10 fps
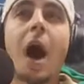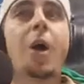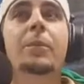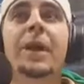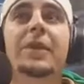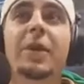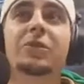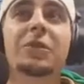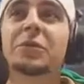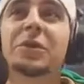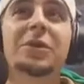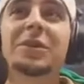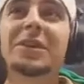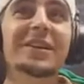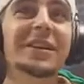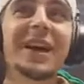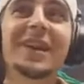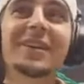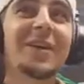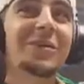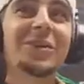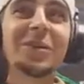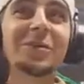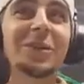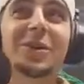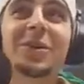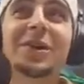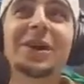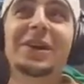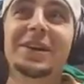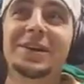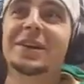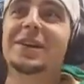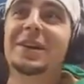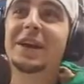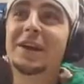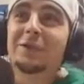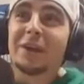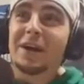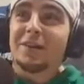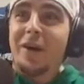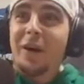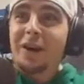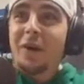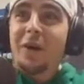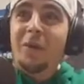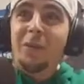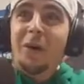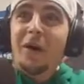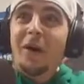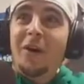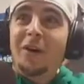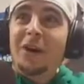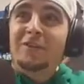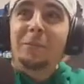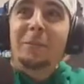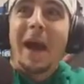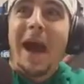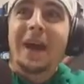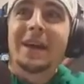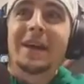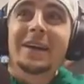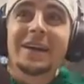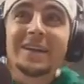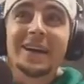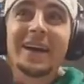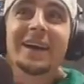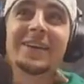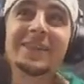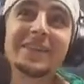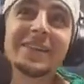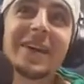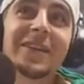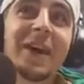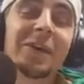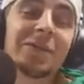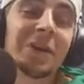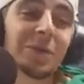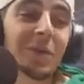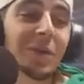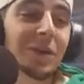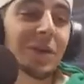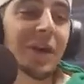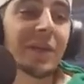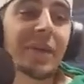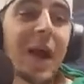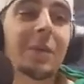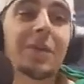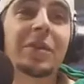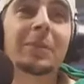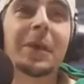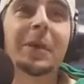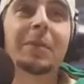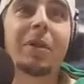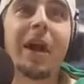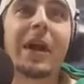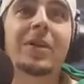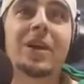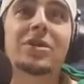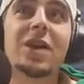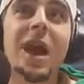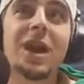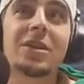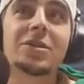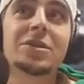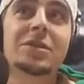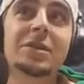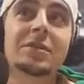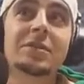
Oh man, that was unreal. Yeah, that was unreal. Where he caught it on the ball on his back. Yeah, that was unreal. That was the big play that changed